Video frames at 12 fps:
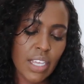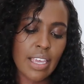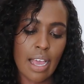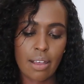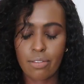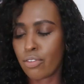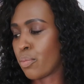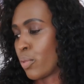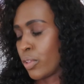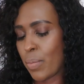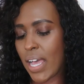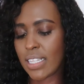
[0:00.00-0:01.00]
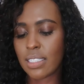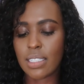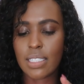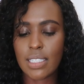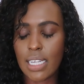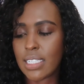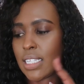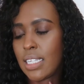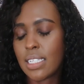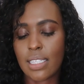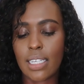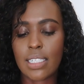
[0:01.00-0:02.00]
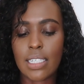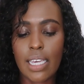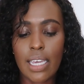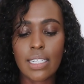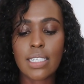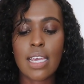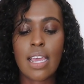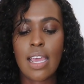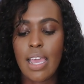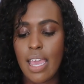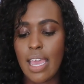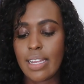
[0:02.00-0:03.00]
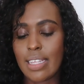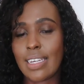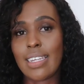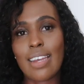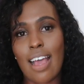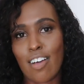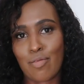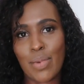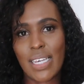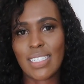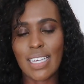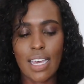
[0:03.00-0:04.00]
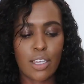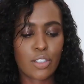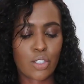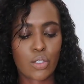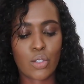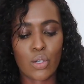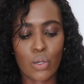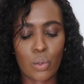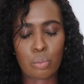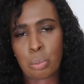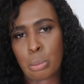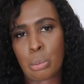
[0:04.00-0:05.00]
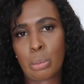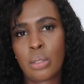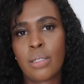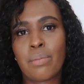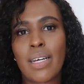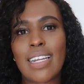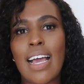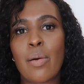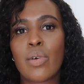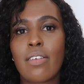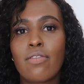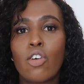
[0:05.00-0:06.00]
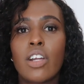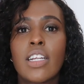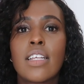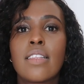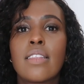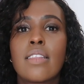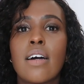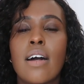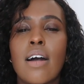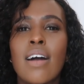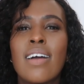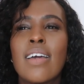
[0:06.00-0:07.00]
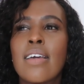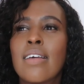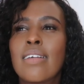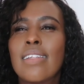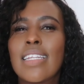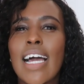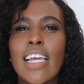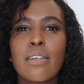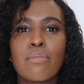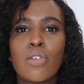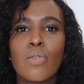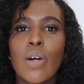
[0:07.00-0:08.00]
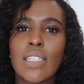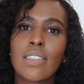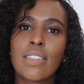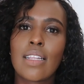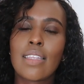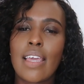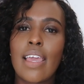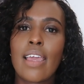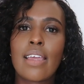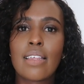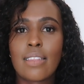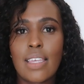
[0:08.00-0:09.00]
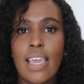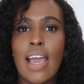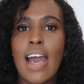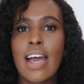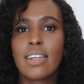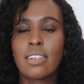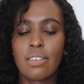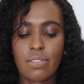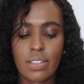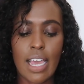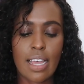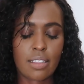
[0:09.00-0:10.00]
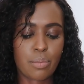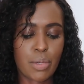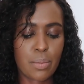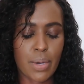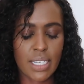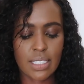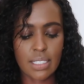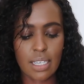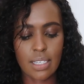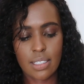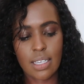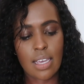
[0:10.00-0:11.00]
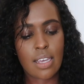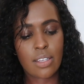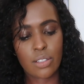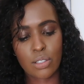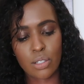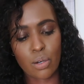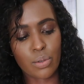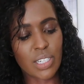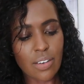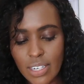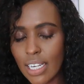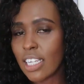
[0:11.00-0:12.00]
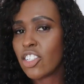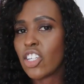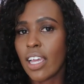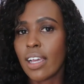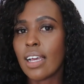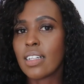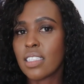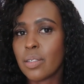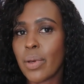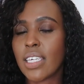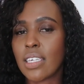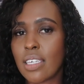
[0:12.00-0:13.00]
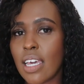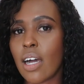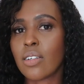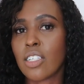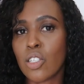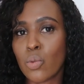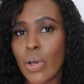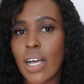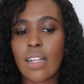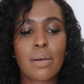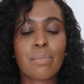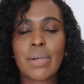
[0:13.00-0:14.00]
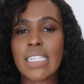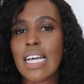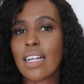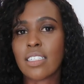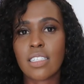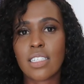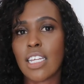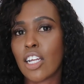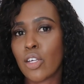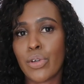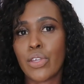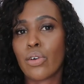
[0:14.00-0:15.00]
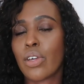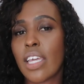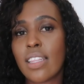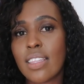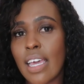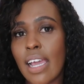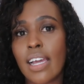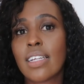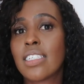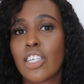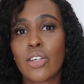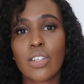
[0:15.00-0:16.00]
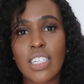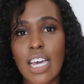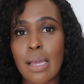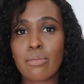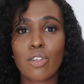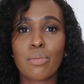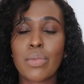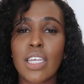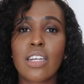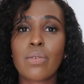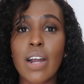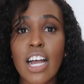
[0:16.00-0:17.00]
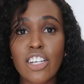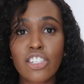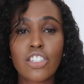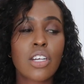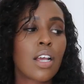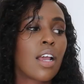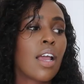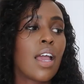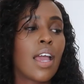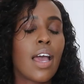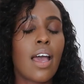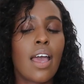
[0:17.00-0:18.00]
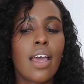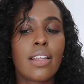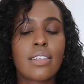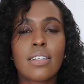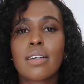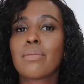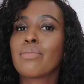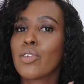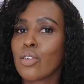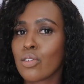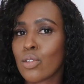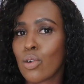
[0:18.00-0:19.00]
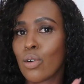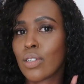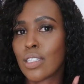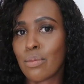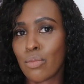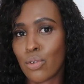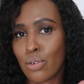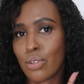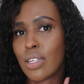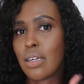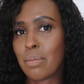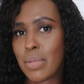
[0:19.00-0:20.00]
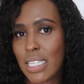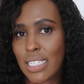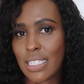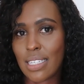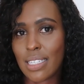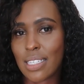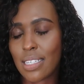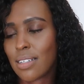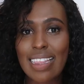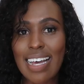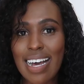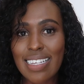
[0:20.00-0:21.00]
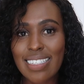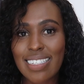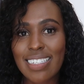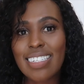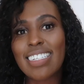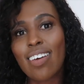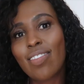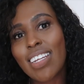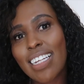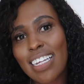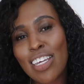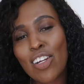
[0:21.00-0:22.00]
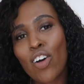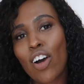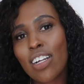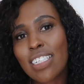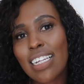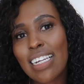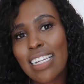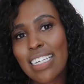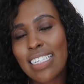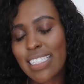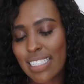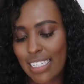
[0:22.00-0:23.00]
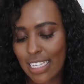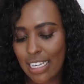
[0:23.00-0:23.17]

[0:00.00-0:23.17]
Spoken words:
Yeah, for both pants, it's 38 and 38. And they didn't have my size, so, but I would have gotten the light blue ones that they had if they had them in my size. So definitely check LC Waikiki out as well. But I'll just tell you, when you're in there, take your time, don't be in a rush, and you'll score some good pieces. Last, definitely not least,